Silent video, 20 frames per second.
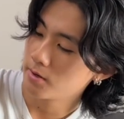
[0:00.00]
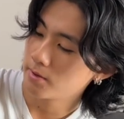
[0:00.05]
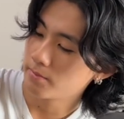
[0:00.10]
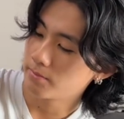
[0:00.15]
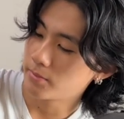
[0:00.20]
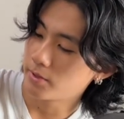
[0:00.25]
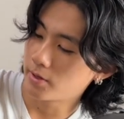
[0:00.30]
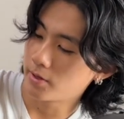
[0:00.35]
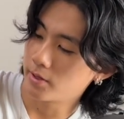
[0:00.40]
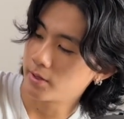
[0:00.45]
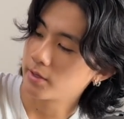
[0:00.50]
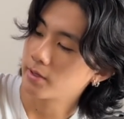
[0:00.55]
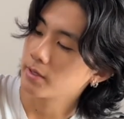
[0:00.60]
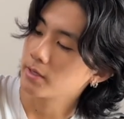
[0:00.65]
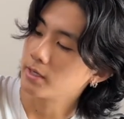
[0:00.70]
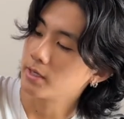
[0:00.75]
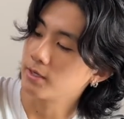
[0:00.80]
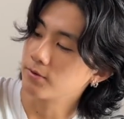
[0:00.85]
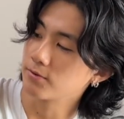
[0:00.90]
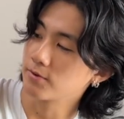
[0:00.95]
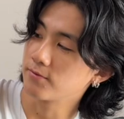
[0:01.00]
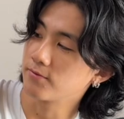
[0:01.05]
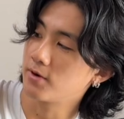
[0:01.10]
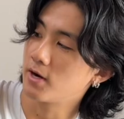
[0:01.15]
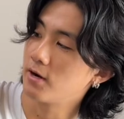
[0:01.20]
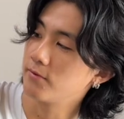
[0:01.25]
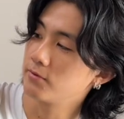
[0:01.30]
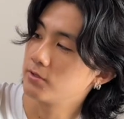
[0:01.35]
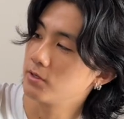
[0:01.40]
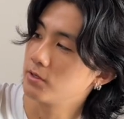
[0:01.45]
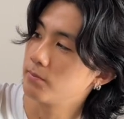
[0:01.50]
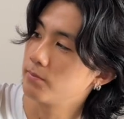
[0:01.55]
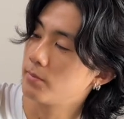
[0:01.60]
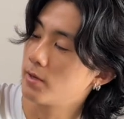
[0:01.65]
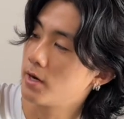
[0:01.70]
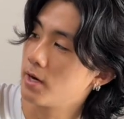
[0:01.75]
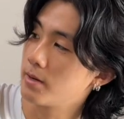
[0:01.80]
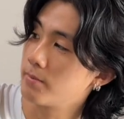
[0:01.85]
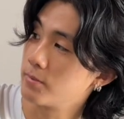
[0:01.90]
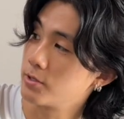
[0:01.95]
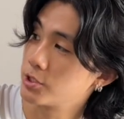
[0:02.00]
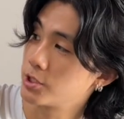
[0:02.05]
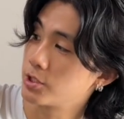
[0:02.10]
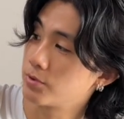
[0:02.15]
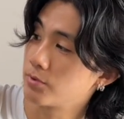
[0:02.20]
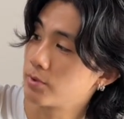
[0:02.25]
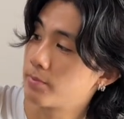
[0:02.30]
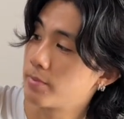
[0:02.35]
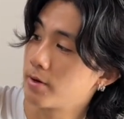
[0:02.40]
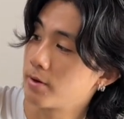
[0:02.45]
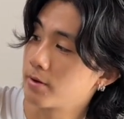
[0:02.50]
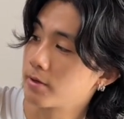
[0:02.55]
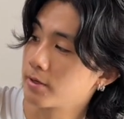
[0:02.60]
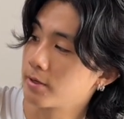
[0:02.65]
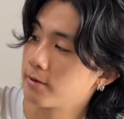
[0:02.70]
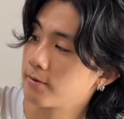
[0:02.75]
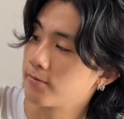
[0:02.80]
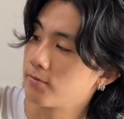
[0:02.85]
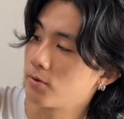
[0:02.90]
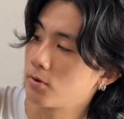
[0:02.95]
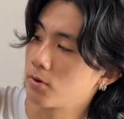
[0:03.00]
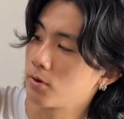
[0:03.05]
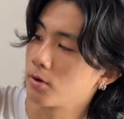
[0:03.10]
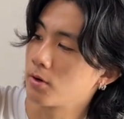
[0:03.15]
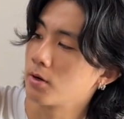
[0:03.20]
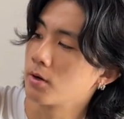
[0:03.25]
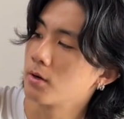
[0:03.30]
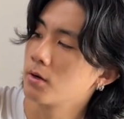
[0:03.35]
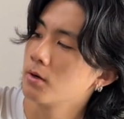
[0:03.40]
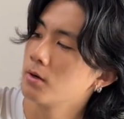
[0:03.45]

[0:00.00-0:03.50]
but he revived it by machine repairing it for